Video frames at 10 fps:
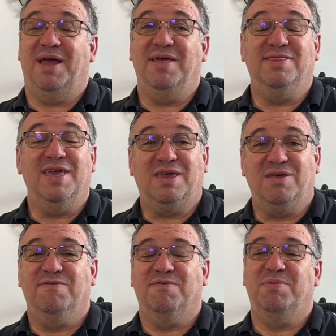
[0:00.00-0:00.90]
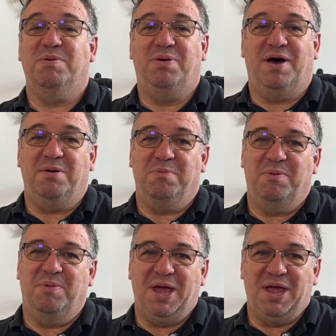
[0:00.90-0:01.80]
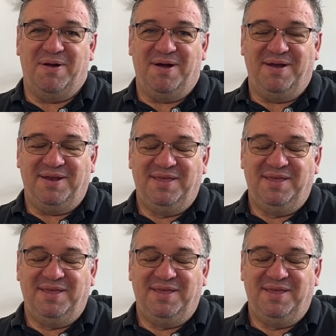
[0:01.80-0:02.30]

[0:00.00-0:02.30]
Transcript: thank you from the bottom of my heart.